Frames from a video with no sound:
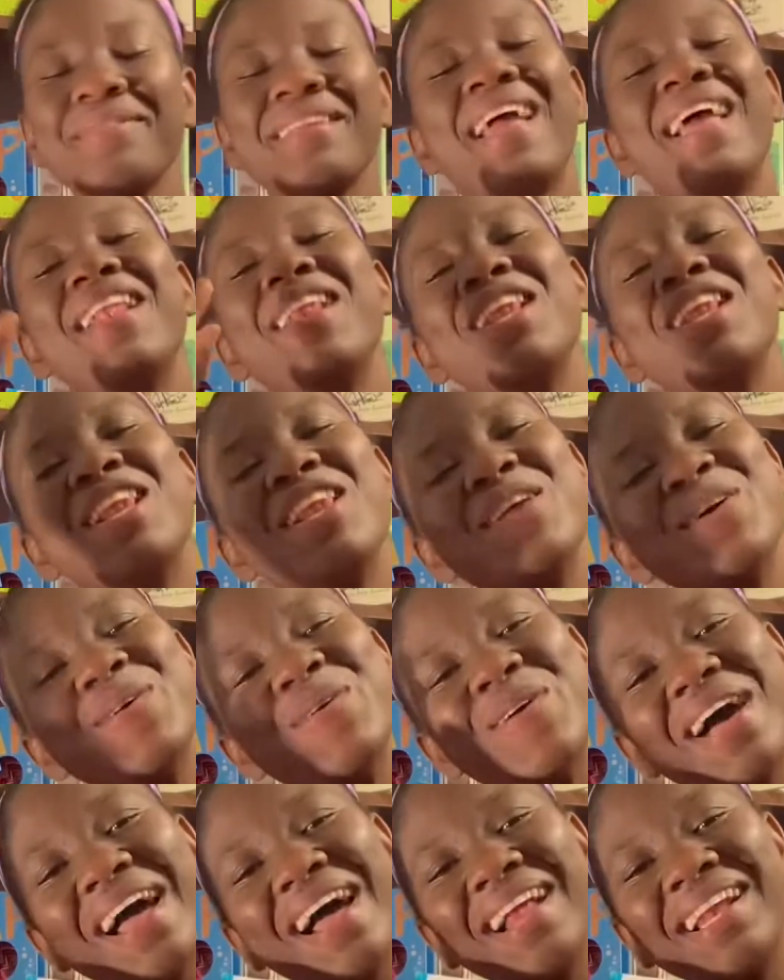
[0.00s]

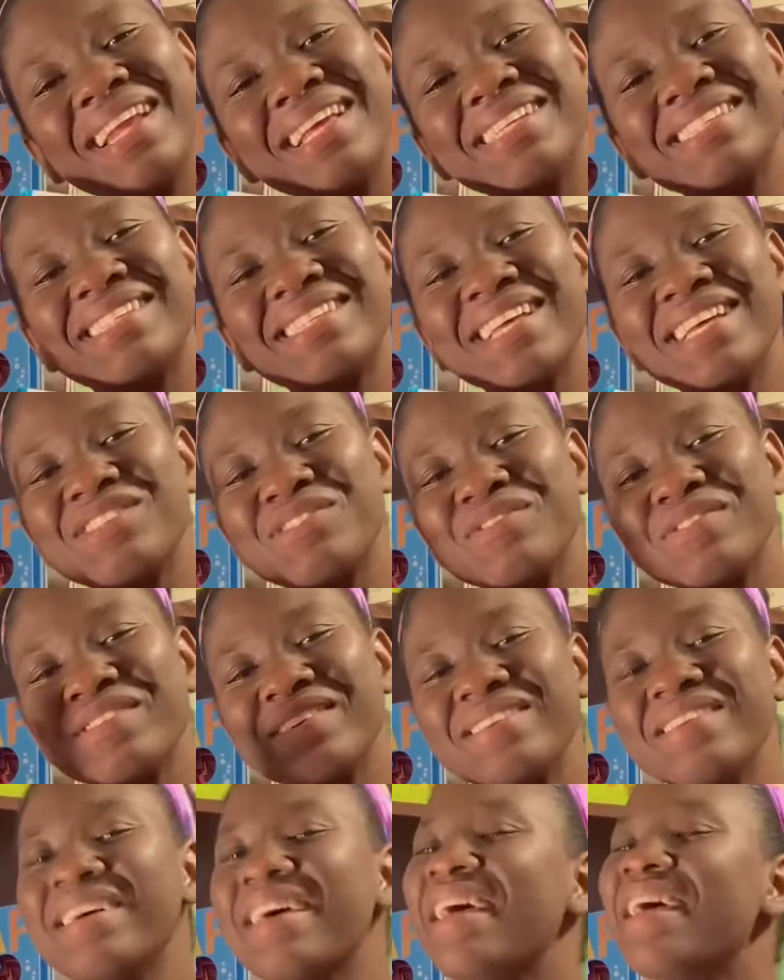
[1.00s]
Hello,
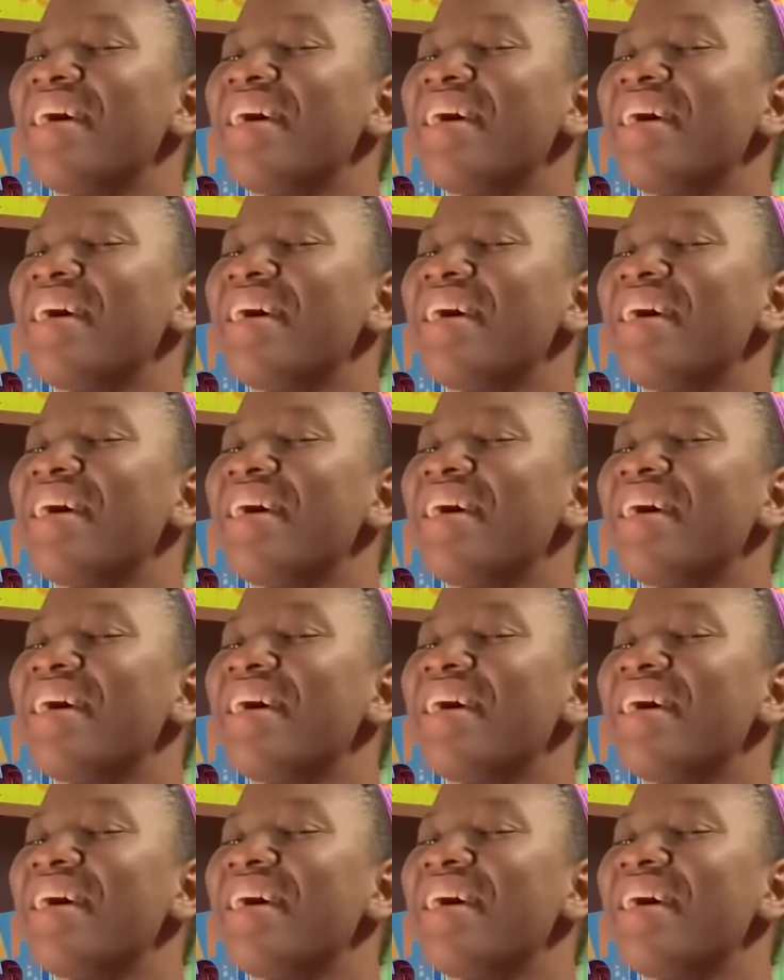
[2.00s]
Alexandra.